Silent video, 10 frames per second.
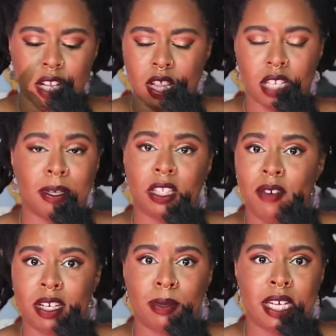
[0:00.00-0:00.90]
The special
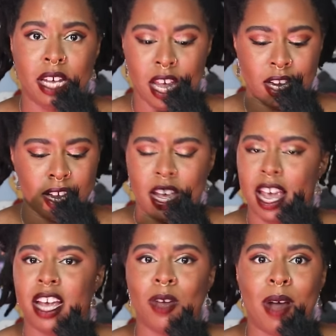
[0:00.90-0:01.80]
effects was hitting,
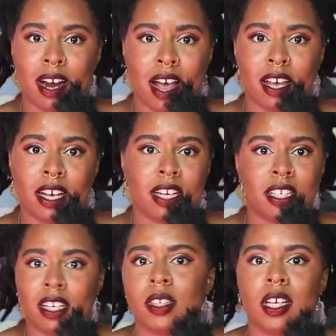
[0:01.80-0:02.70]
and you had eye
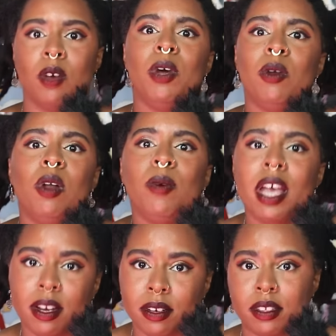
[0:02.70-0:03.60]
candy win win win
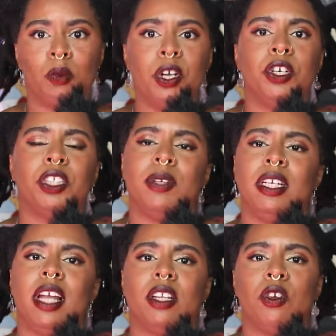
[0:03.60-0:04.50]
when you turn something
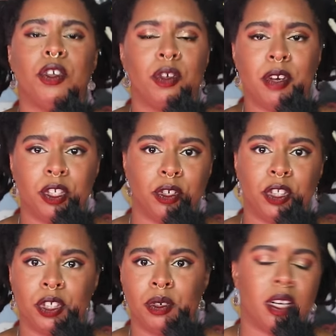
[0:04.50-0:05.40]
like lord of the rings or
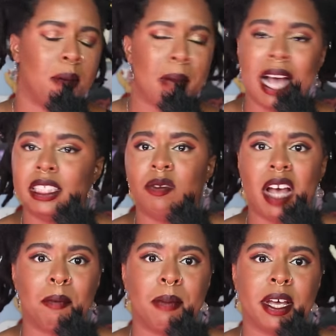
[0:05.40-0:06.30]
dune a massive
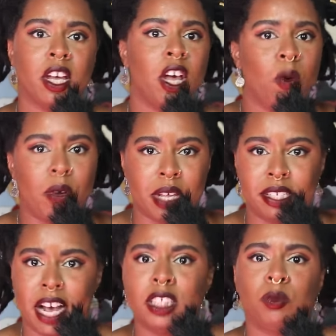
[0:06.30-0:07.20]
epic with
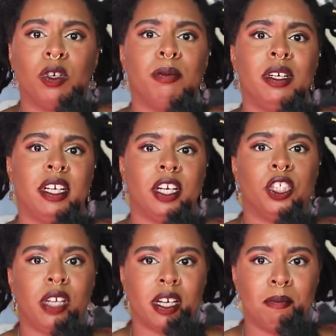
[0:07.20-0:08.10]
intense world building into
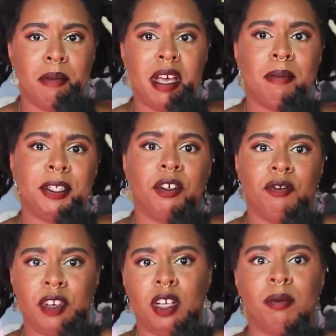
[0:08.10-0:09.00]
like a big budget
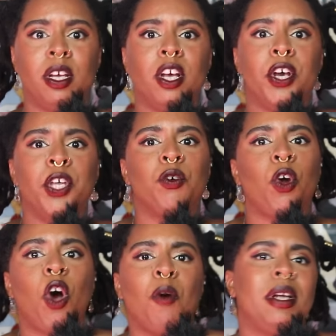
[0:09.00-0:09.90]
film you are
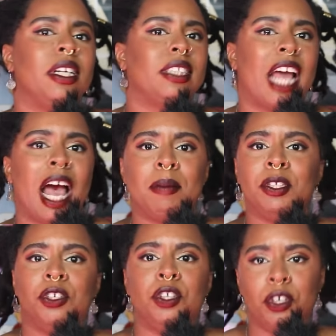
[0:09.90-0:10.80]
hoping to tap
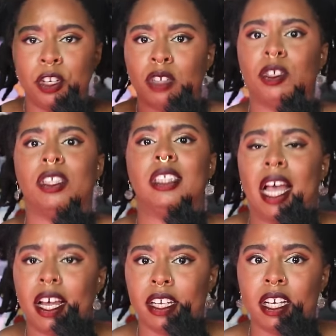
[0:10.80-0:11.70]
into the
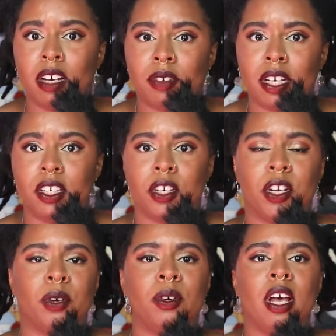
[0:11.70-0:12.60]
universality of it you
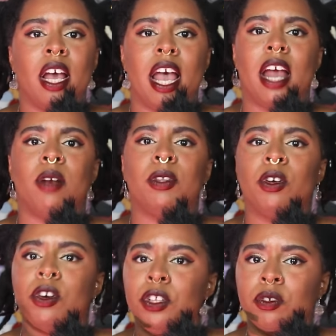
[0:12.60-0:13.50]
know and with
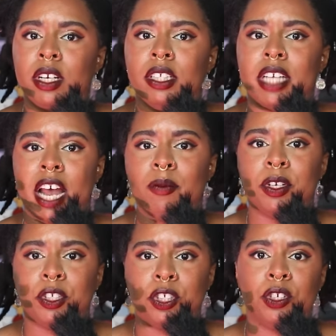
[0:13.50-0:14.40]
lord of the rings and with
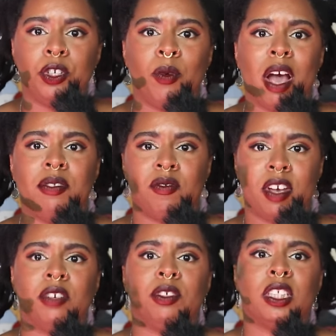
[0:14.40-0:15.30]
dune you have the
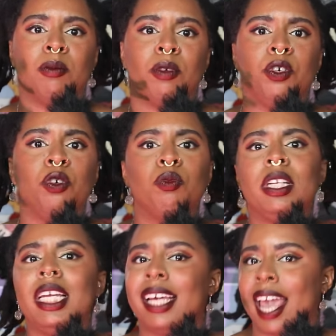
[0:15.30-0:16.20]
advantage of someone who
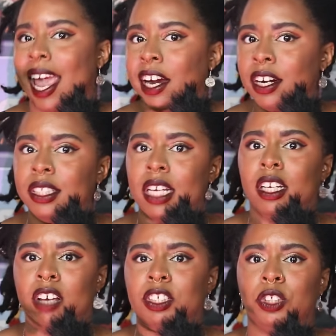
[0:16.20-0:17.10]
really cares and
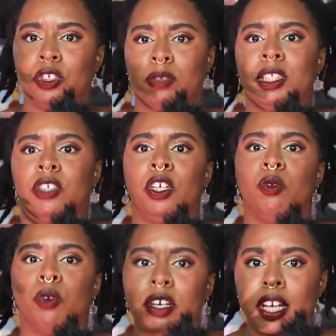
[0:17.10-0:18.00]
loves the source material
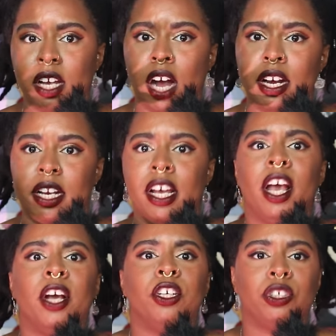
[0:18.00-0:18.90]
working on it
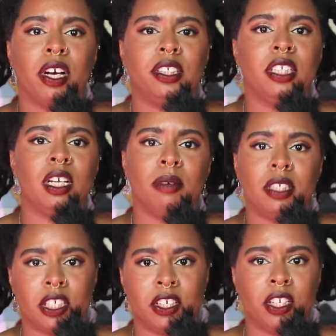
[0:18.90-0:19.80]
trusting the
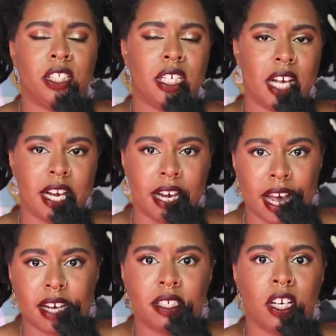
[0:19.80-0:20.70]
material to
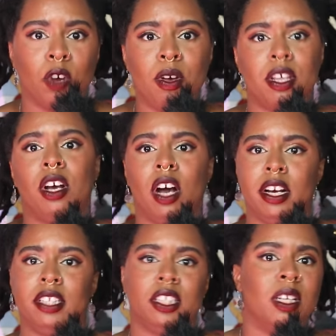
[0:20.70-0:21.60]
connect with an
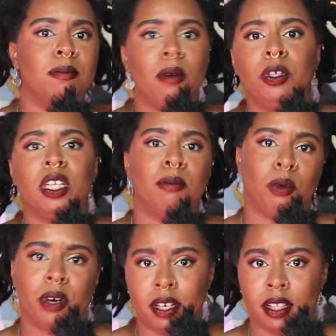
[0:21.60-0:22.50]
audience is the most
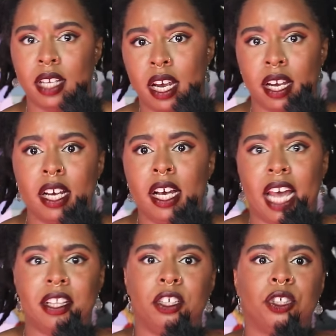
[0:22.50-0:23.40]
important thing and
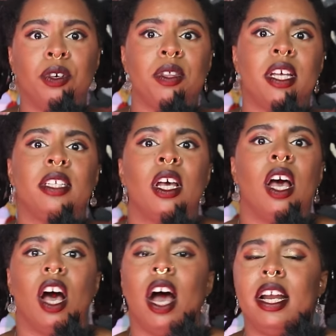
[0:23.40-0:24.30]
the truth is
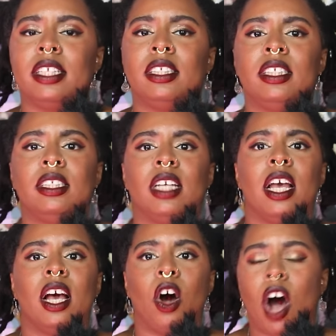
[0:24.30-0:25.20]
audiences
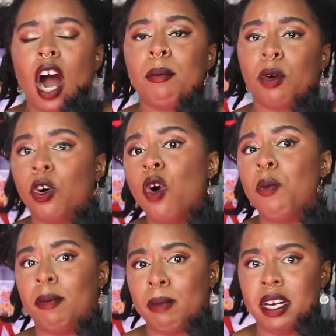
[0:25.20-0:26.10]
are more
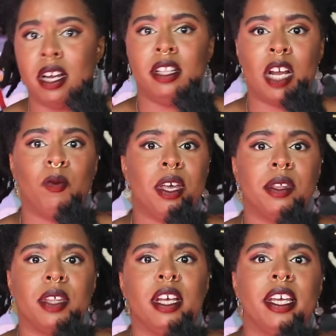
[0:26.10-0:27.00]
open minded than we
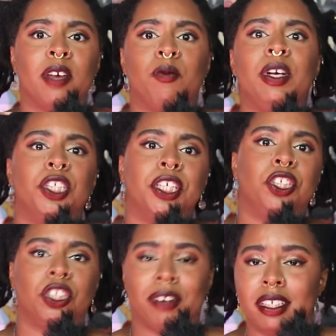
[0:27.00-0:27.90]
think if we just
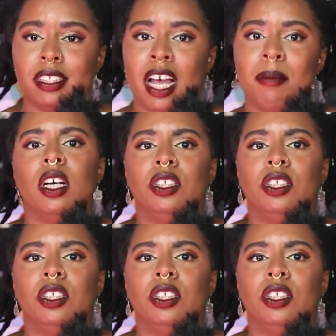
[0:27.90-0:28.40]
trust them.